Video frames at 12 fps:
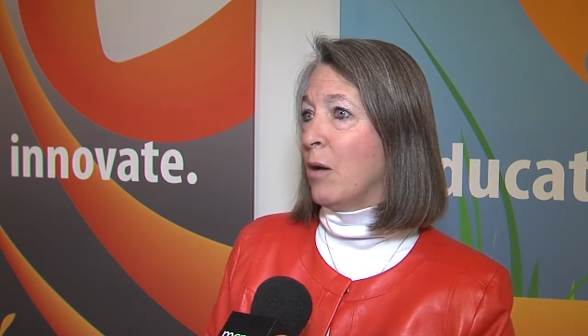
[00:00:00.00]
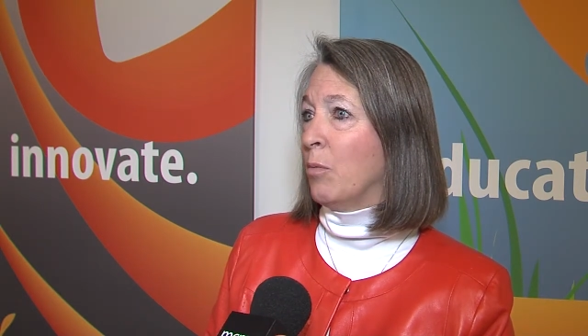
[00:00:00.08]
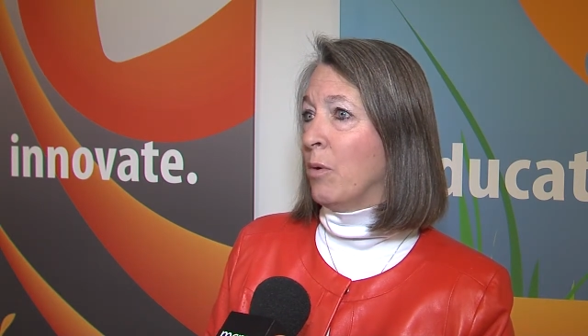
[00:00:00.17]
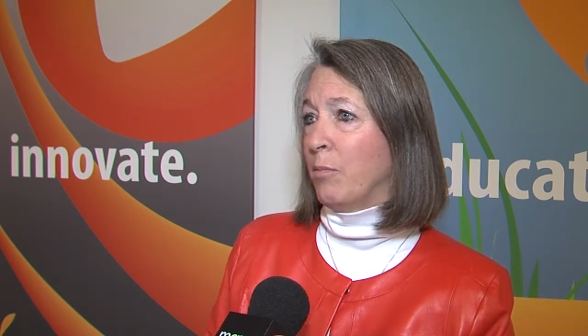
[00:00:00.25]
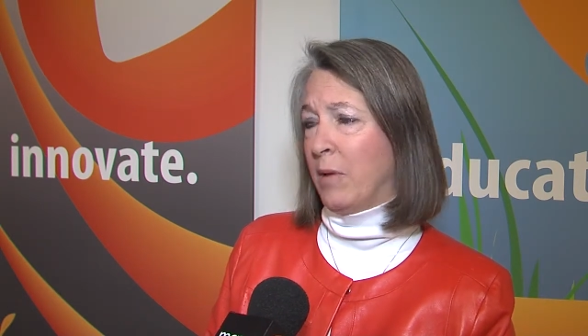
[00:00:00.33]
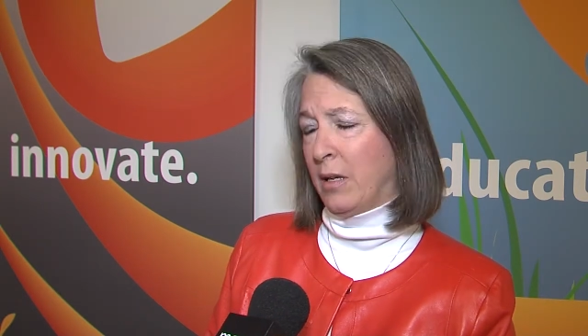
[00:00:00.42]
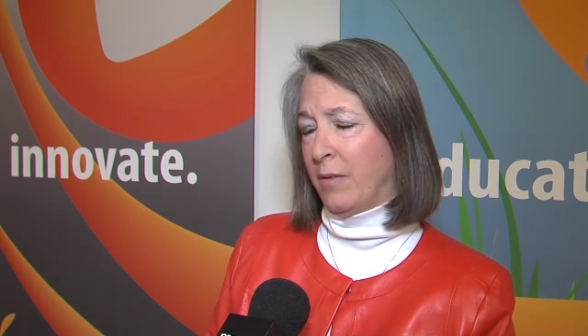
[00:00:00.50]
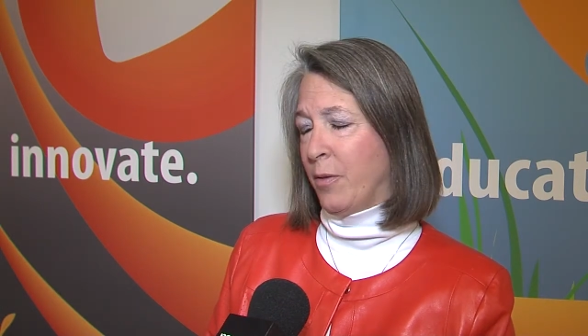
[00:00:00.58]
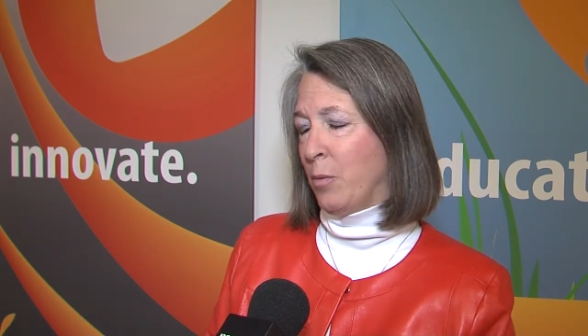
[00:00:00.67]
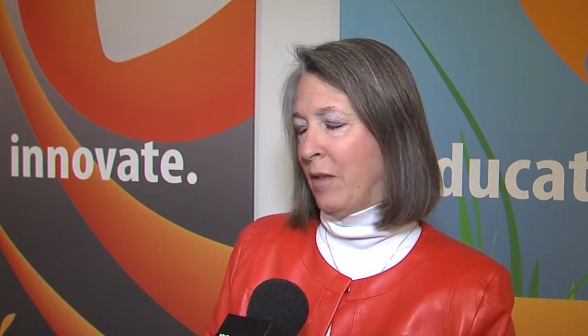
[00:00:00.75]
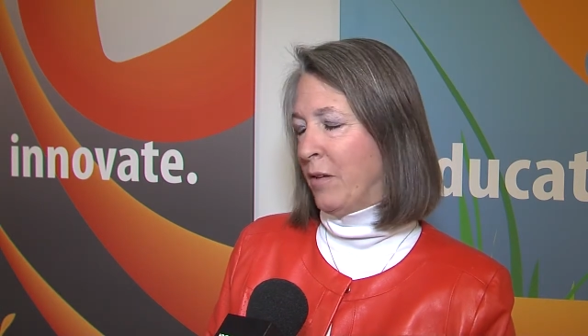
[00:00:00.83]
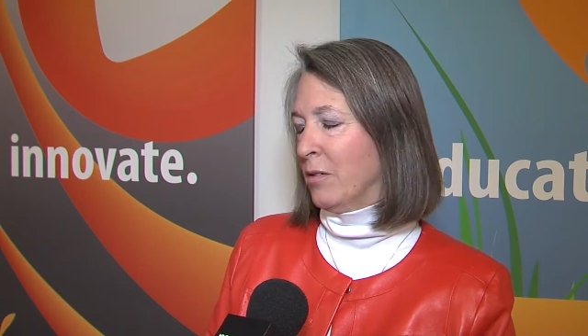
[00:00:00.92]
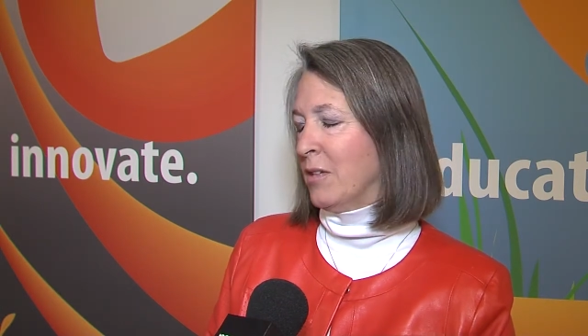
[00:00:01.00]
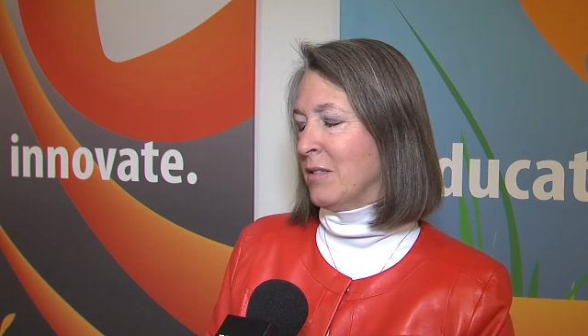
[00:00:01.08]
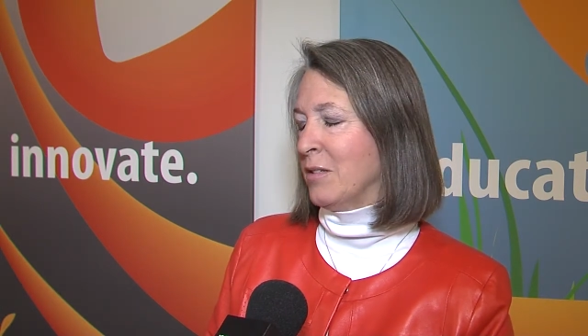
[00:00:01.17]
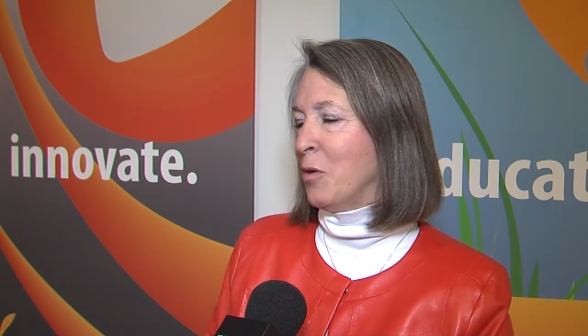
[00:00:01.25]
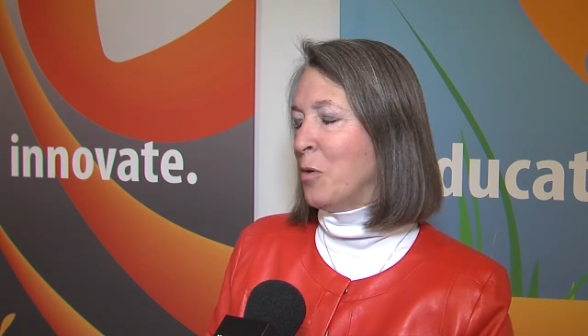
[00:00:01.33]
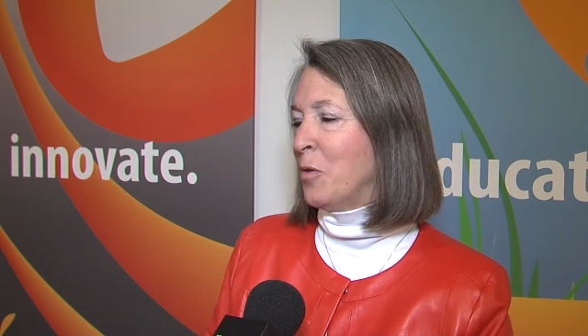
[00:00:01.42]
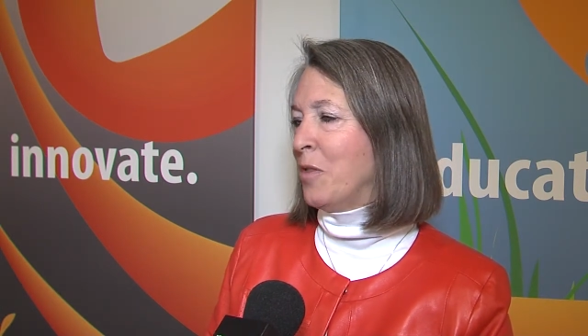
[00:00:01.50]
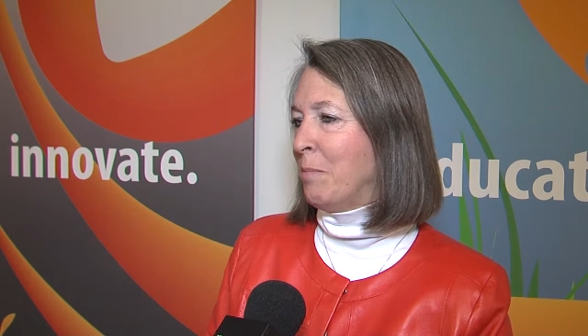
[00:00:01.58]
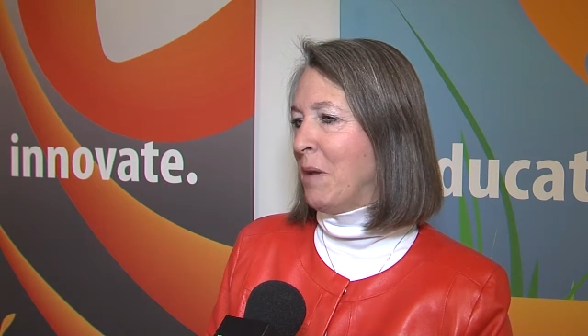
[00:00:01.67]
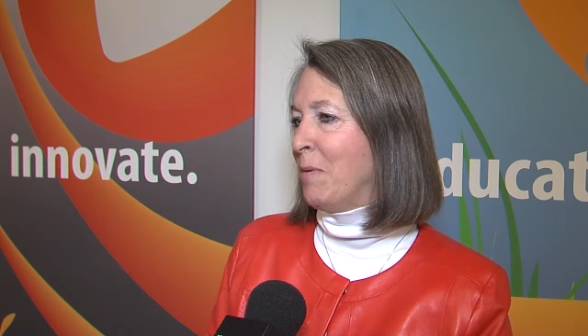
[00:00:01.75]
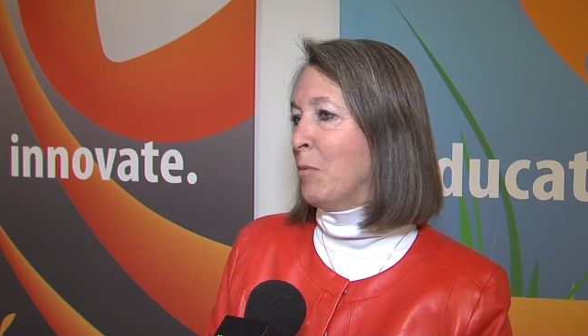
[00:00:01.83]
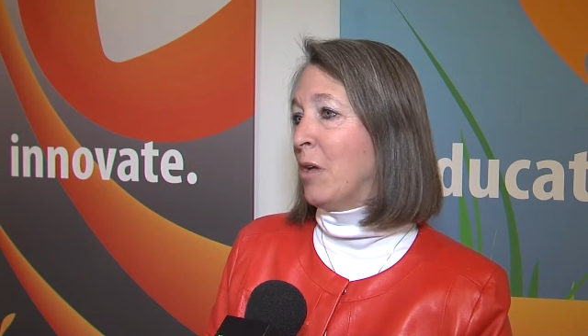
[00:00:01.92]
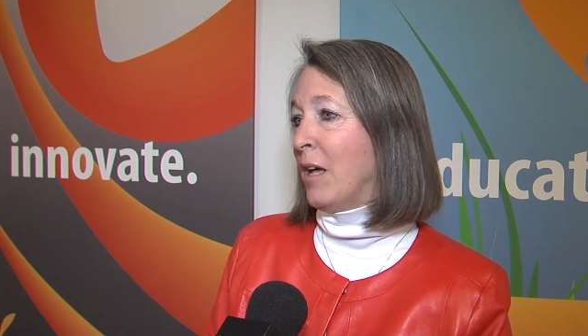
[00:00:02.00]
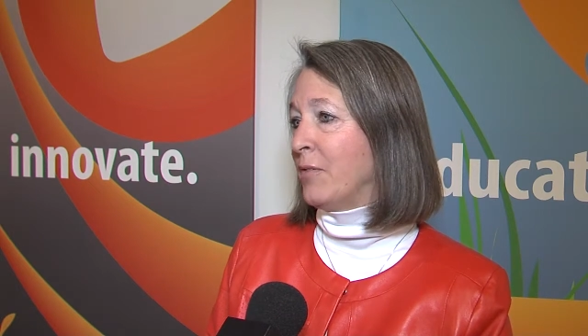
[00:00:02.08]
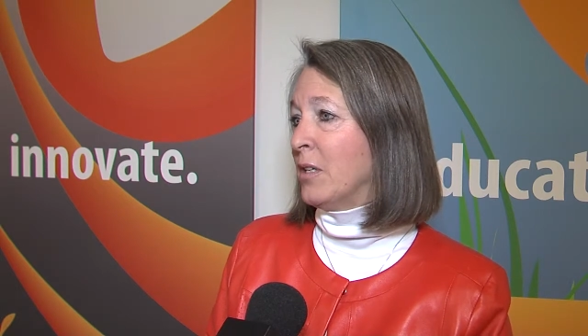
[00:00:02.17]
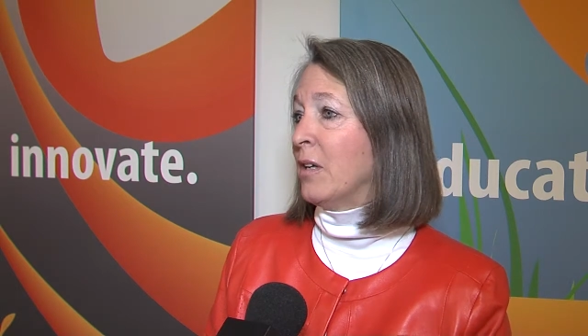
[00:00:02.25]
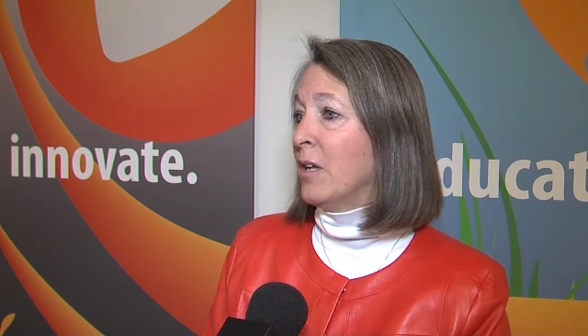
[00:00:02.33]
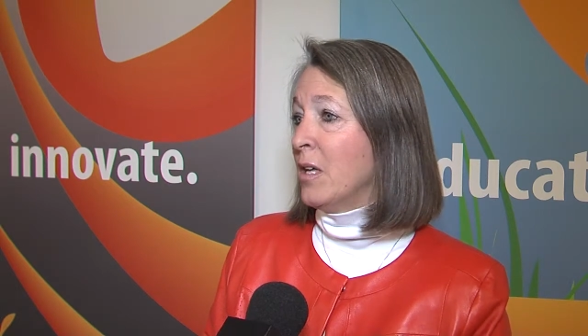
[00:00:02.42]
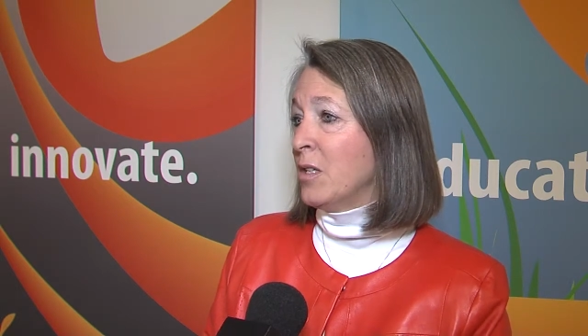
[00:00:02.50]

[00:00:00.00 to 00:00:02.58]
Uh, and if the weather doesn't hold, then maybe we'll have to